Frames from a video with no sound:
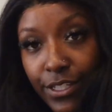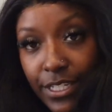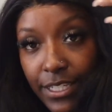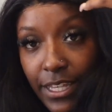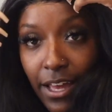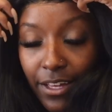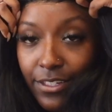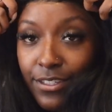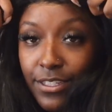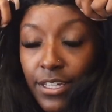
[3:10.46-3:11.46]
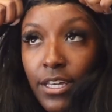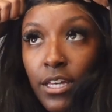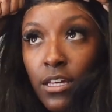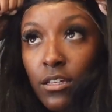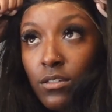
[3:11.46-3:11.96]
Look at that.
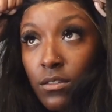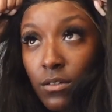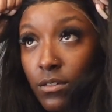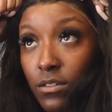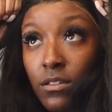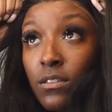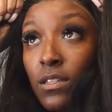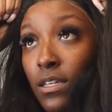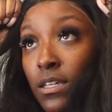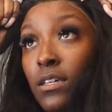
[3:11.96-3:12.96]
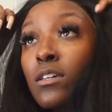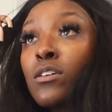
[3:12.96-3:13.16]
So this is the